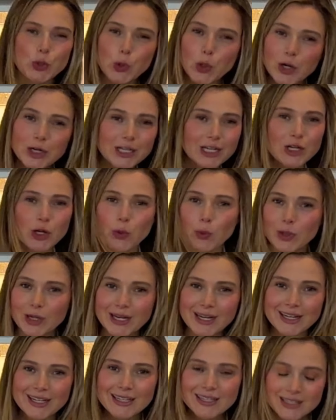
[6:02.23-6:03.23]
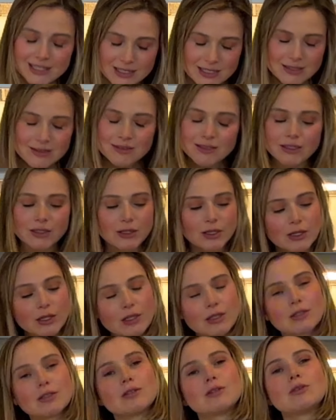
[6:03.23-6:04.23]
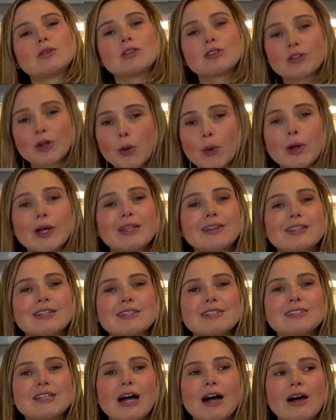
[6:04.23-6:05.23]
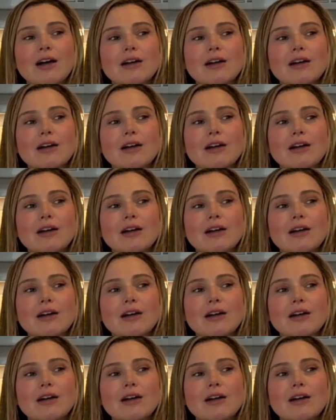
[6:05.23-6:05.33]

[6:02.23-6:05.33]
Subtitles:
already know what it is. Throw it in the stock.